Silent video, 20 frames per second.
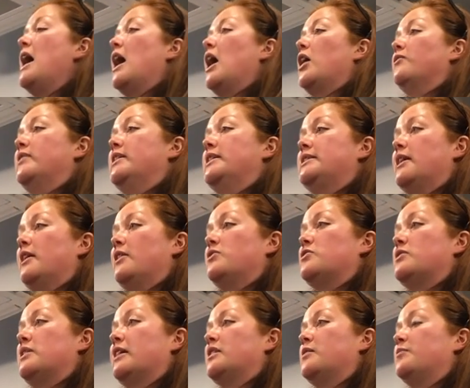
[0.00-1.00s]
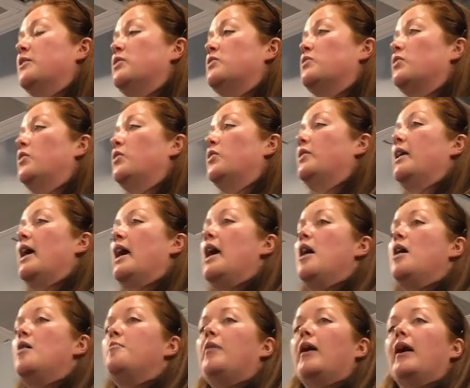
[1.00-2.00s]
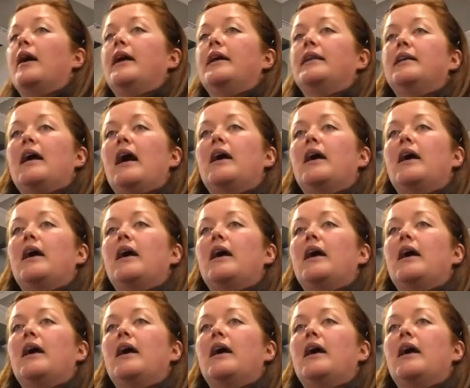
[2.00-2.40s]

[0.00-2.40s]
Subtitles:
and research that's been done by the